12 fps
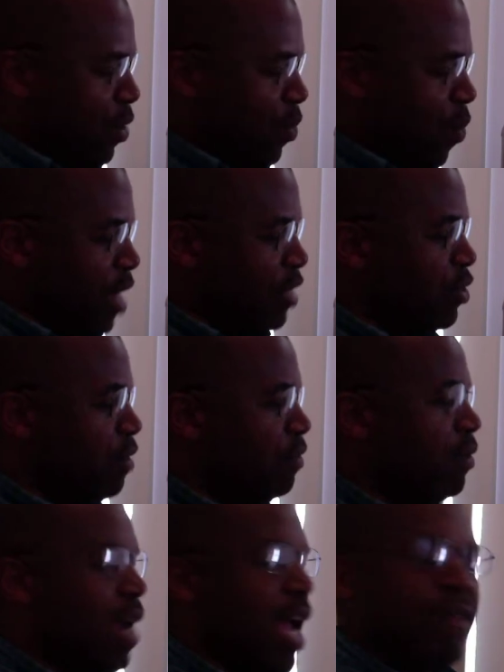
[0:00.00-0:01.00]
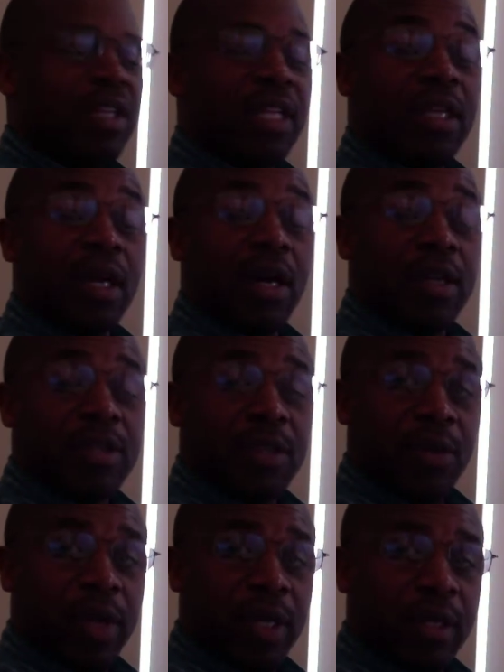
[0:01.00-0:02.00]
Once you have arrived at the
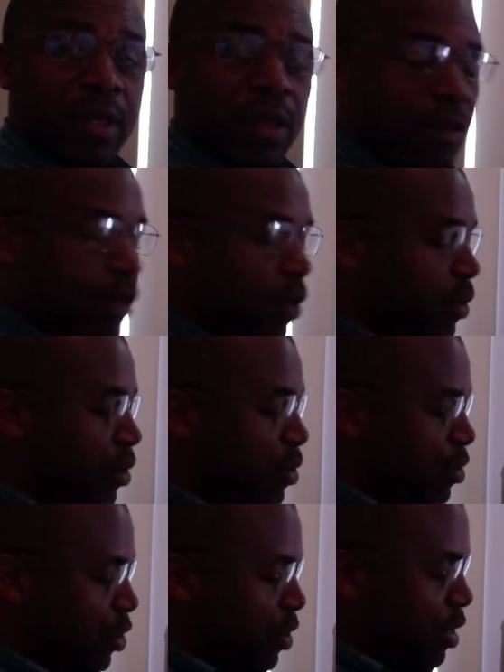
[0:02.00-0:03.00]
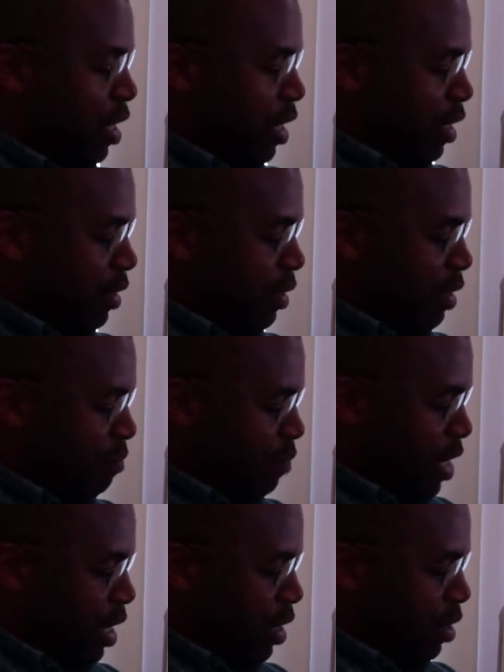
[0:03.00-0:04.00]
consequent of the conclusion,
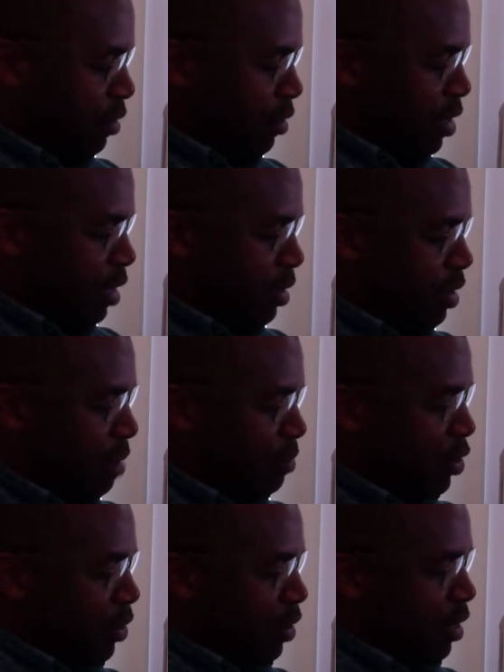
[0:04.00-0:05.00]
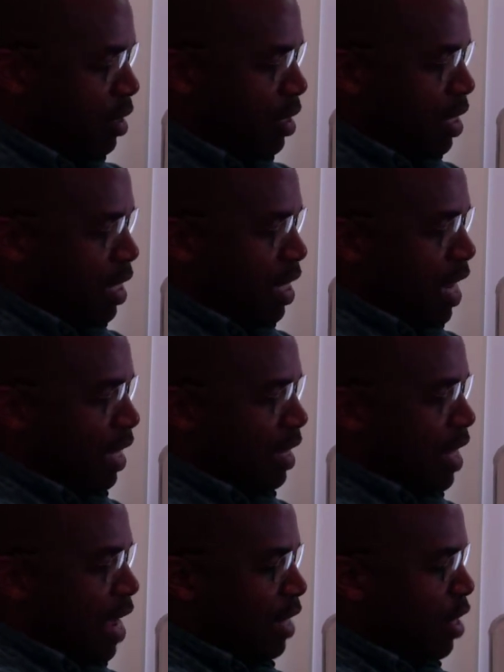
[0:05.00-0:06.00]
simply close the assumption like
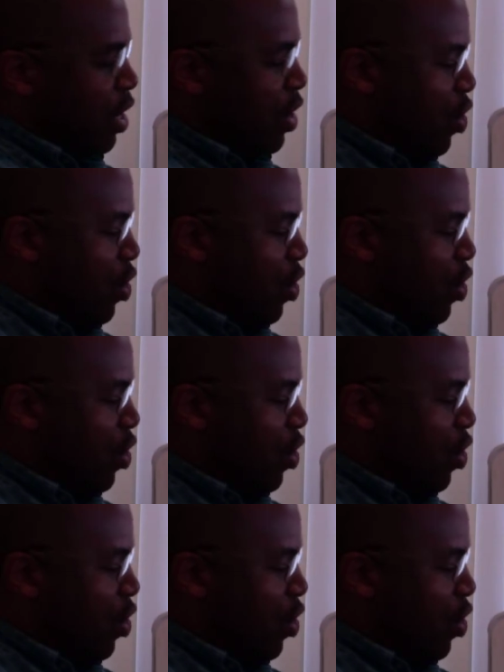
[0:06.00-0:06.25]
that.